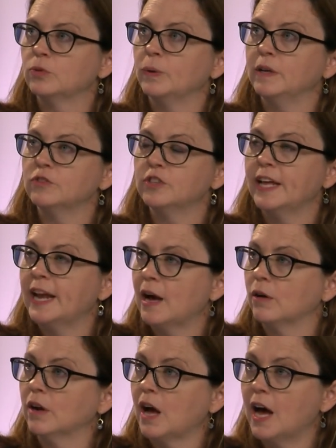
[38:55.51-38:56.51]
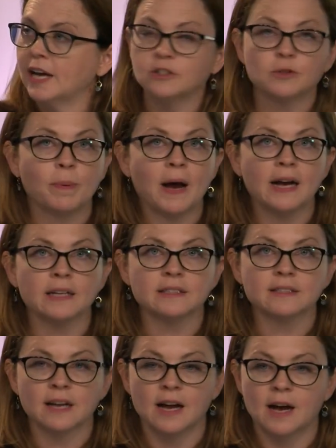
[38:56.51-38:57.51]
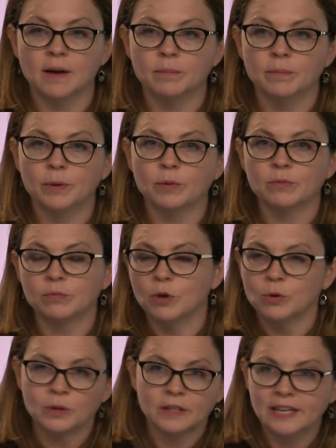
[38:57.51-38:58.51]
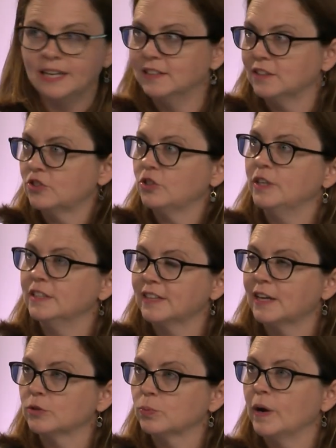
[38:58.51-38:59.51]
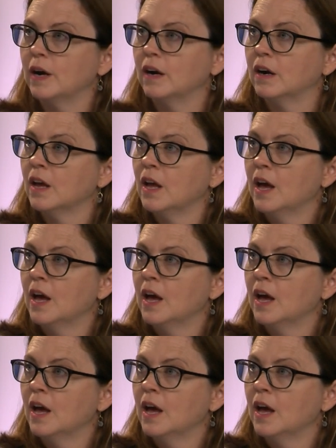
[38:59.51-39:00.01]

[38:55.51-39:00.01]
We have sent out hotspots both locally and to students elsewhere,